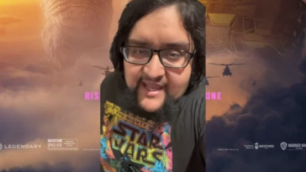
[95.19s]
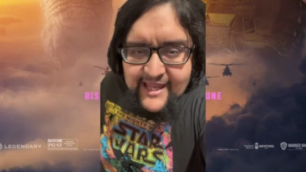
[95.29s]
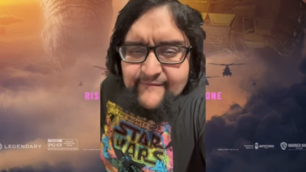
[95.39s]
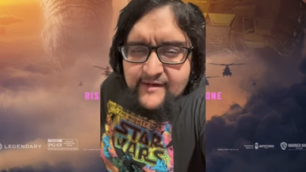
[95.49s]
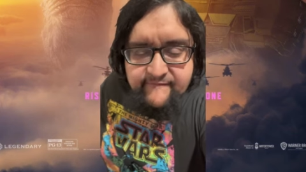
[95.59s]

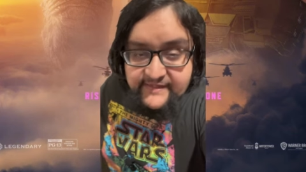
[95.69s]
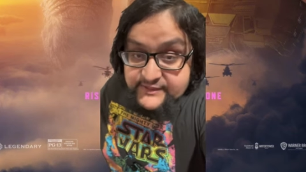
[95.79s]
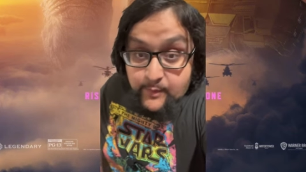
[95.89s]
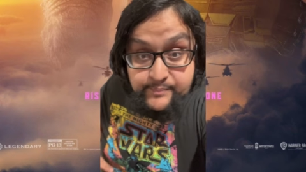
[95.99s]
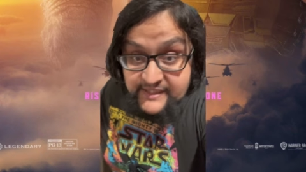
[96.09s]
Even if
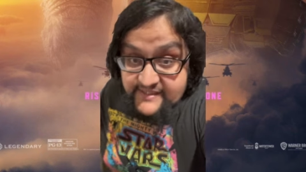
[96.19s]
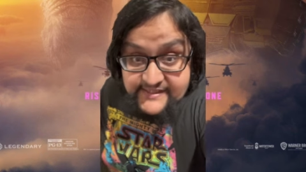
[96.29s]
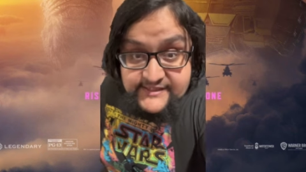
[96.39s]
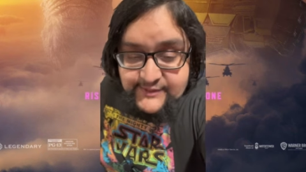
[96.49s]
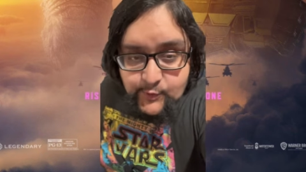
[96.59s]
it's
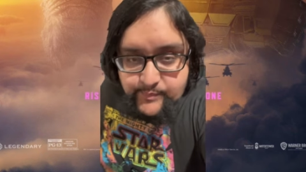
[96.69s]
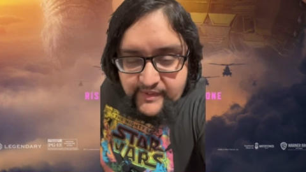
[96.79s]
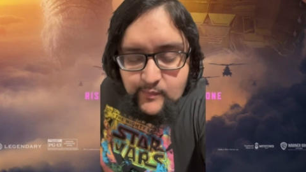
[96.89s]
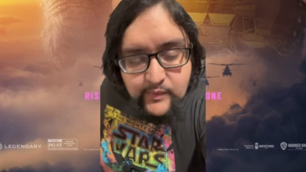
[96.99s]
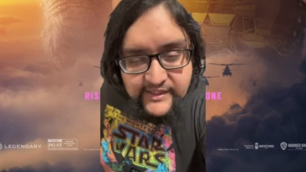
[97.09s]
completely
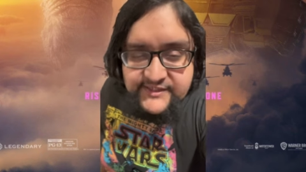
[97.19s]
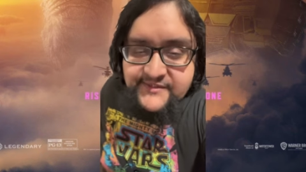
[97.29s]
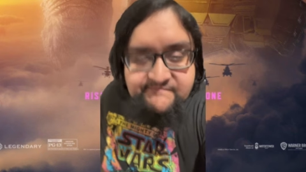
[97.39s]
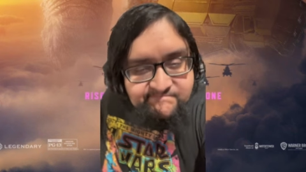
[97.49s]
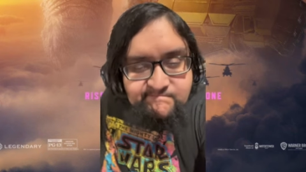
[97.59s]
stupid,
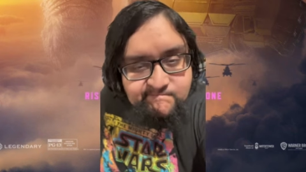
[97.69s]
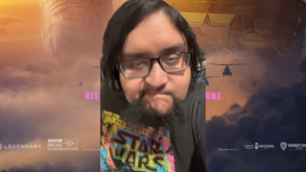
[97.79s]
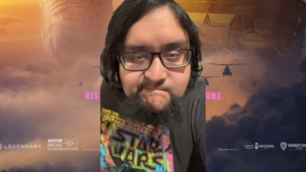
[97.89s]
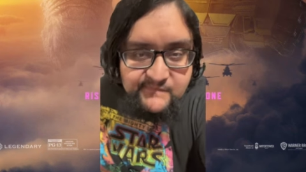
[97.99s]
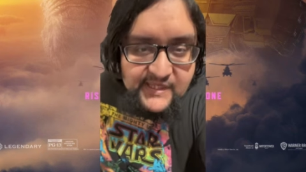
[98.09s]
which
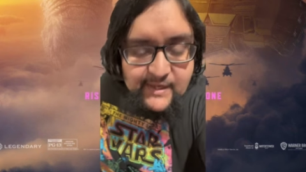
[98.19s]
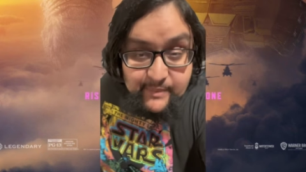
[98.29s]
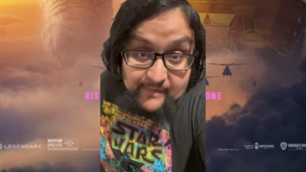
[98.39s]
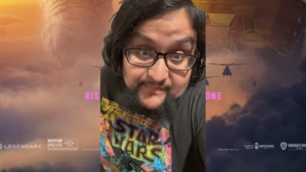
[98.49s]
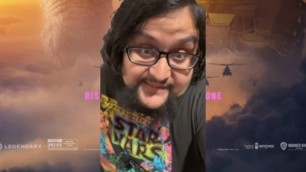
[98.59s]
it
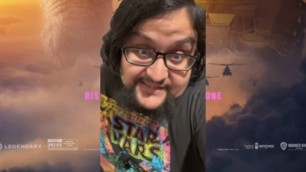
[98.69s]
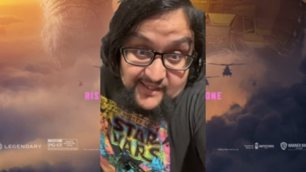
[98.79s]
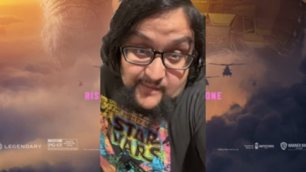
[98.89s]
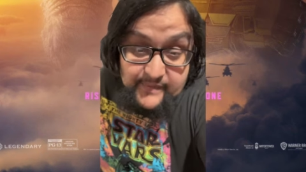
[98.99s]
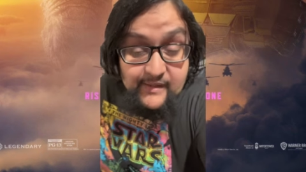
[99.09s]
probably is
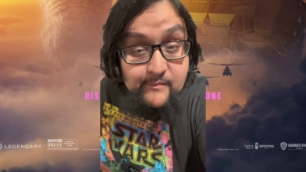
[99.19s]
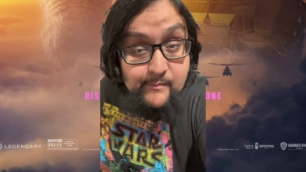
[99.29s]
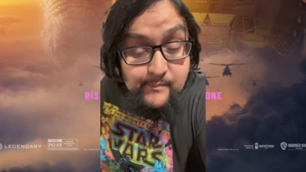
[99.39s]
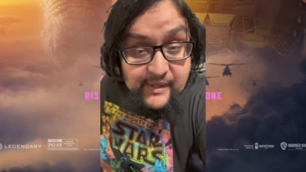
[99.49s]
going to be.